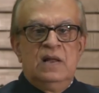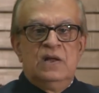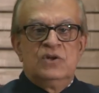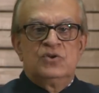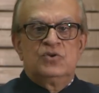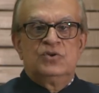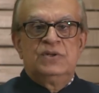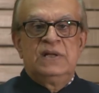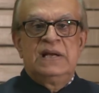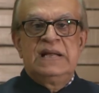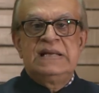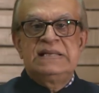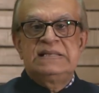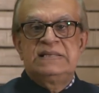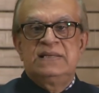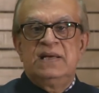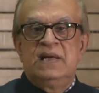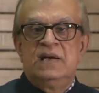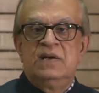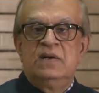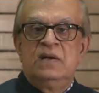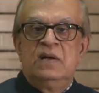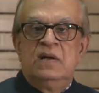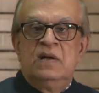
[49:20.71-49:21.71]
So then I
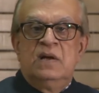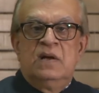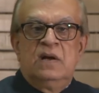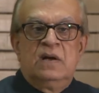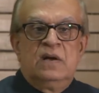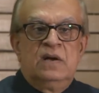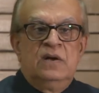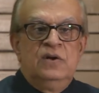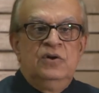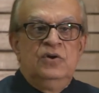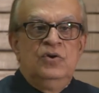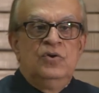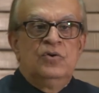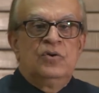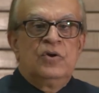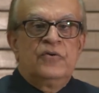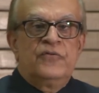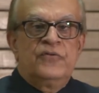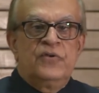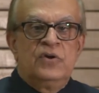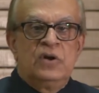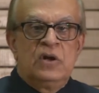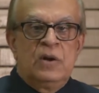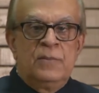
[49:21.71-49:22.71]
said,
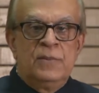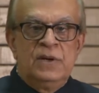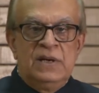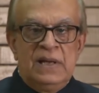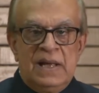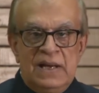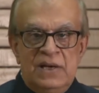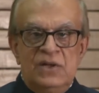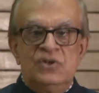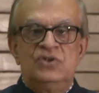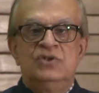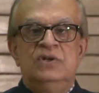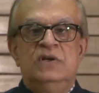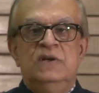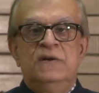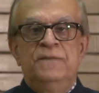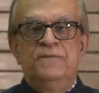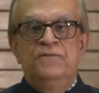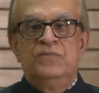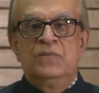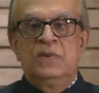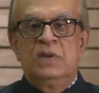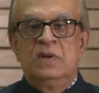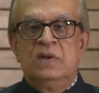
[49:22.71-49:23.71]
neurophenomenology
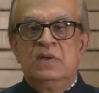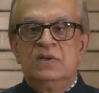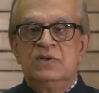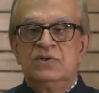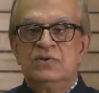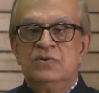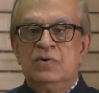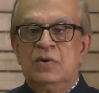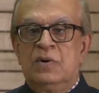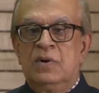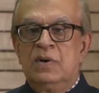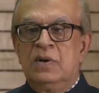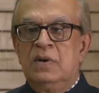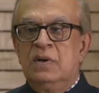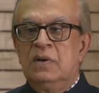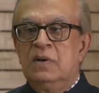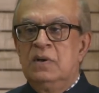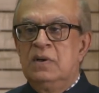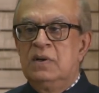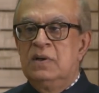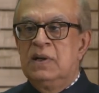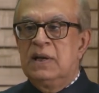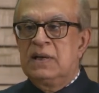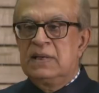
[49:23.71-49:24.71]
is your
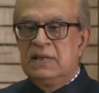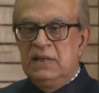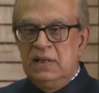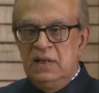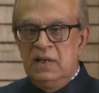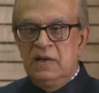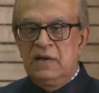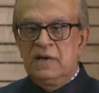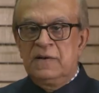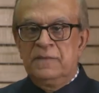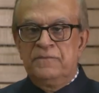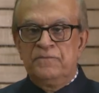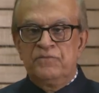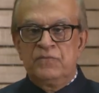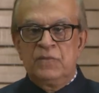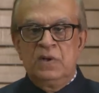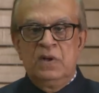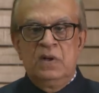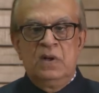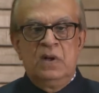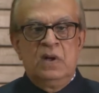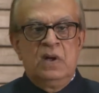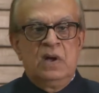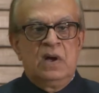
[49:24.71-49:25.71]
technique.
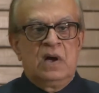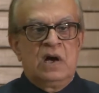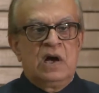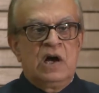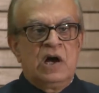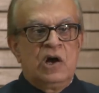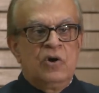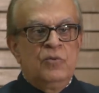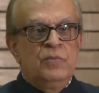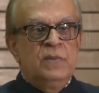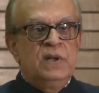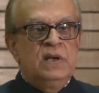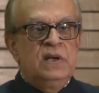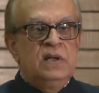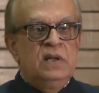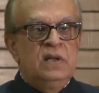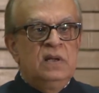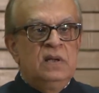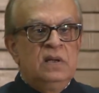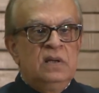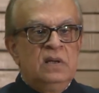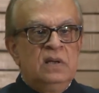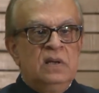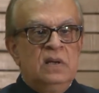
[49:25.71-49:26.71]
How
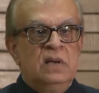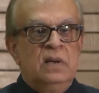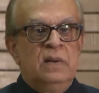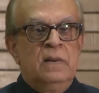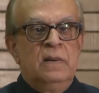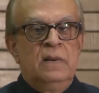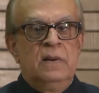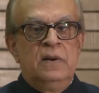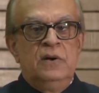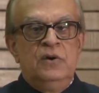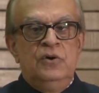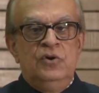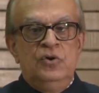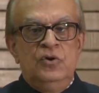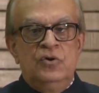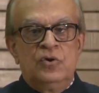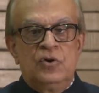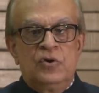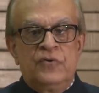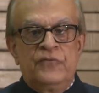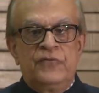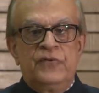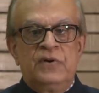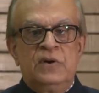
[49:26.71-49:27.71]
many
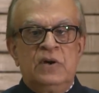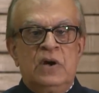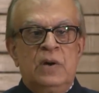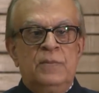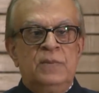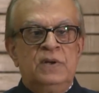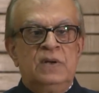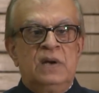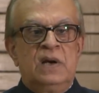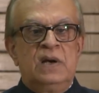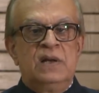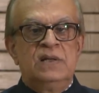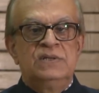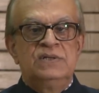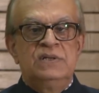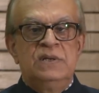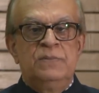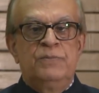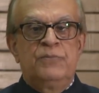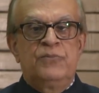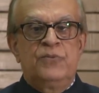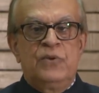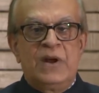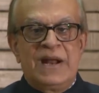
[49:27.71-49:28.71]
neurophenomenology
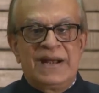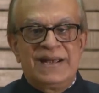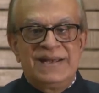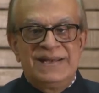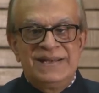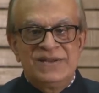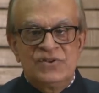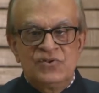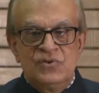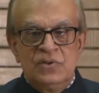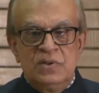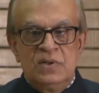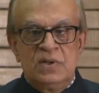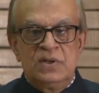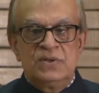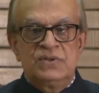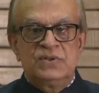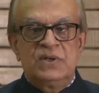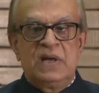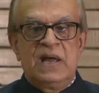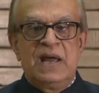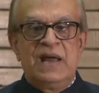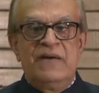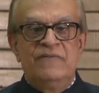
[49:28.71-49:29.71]
practitioners
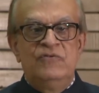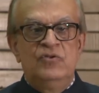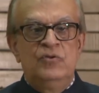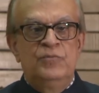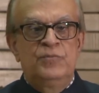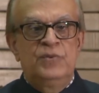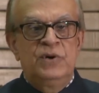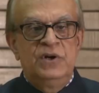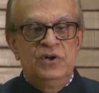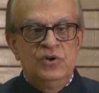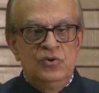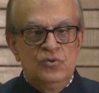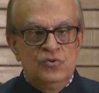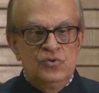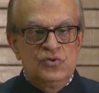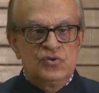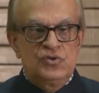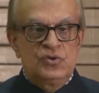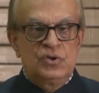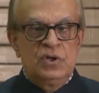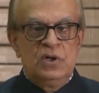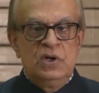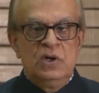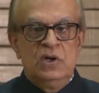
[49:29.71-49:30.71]
have you
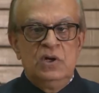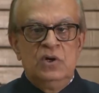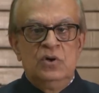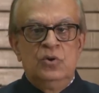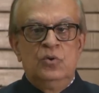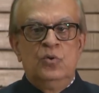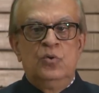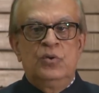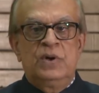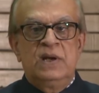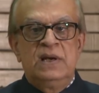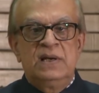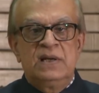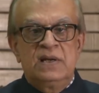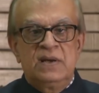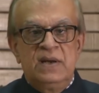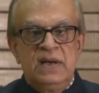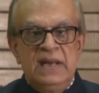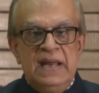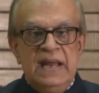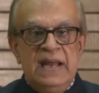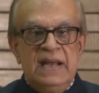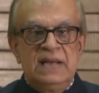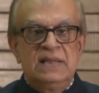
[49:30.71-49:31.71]
produced who can
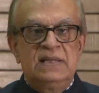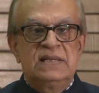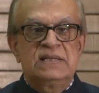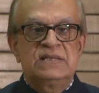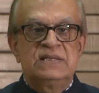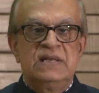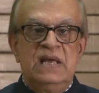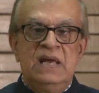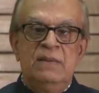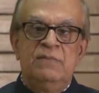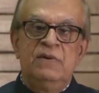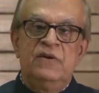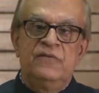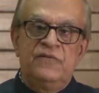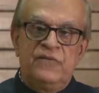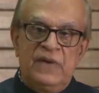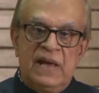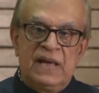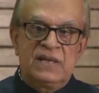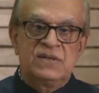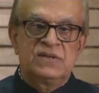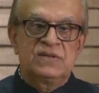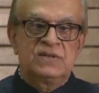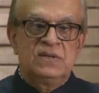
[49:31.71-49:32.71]
create the same
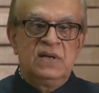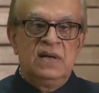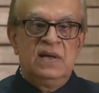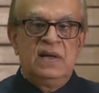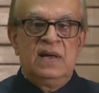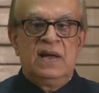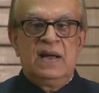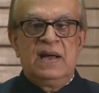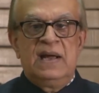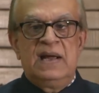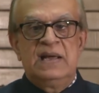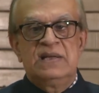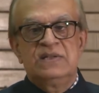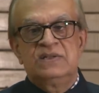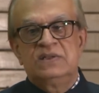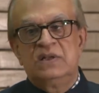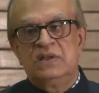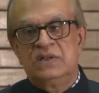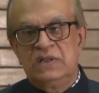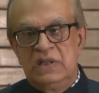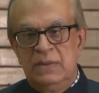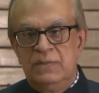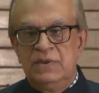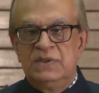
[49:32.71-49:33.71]
effects as the
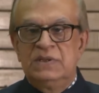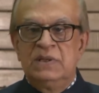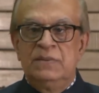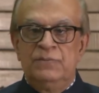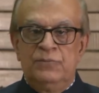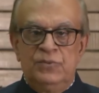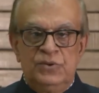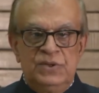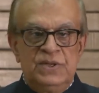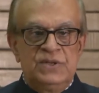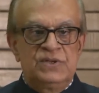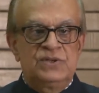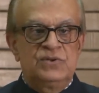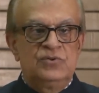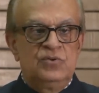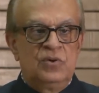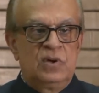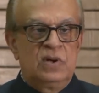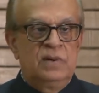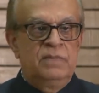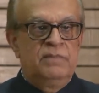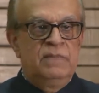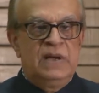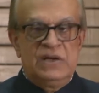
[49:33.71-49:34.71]
Tibetan Buddhists you
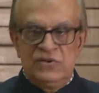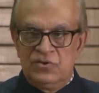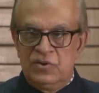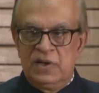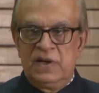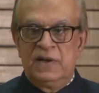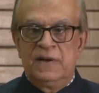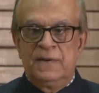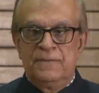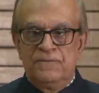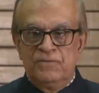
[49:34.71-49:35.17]
are measuring?